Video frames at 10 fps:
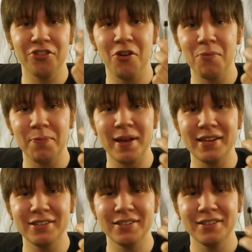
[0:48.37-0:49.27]
thermal
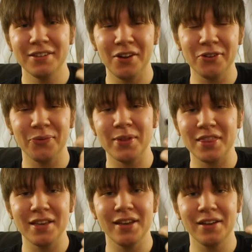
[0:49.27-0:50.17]
paste. It goes with
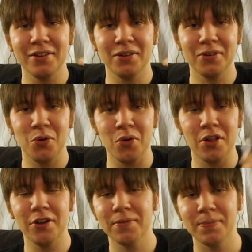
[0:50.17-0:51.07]
the
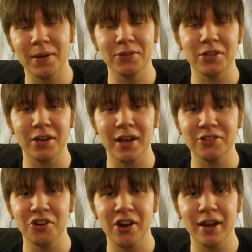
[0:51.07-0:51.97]
cooler that you saw
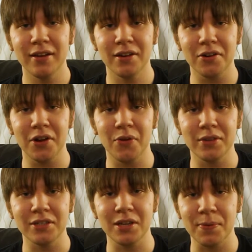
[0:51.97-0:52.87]
yesterday. It'll go
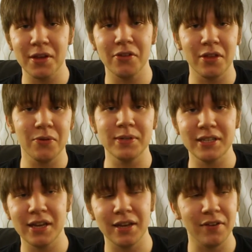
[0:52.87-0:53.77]
with the CPU that you'll be
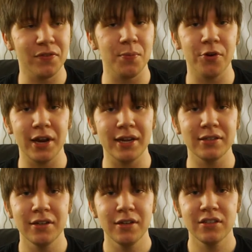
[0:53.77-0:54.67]
seeing in a few more days.
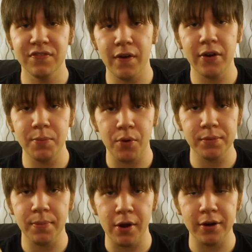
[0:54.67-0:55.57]
It's a very
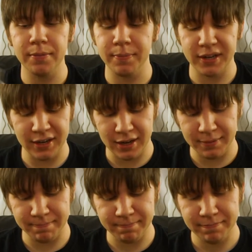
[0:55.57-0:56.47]
important part,
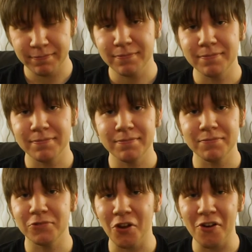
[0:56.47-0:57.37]
but
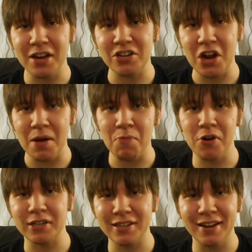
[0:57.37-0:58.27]
sorry it's not more
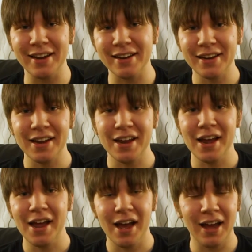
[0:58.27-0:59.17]
exciting.
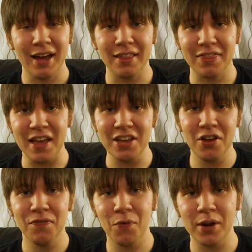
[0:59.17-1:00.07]
Thank
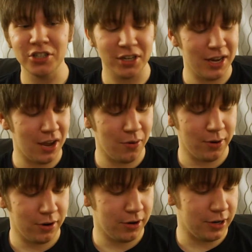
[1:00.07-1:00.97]
you for watching
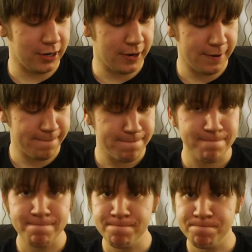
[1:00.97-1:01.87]
our
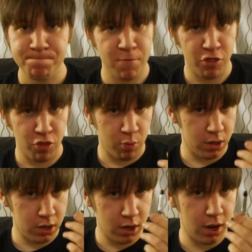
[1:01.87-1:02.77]

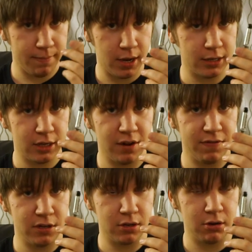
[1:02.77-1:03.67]
thrilling unboxing of
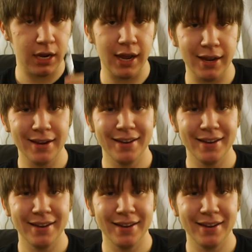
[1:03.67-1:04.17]
this little guy.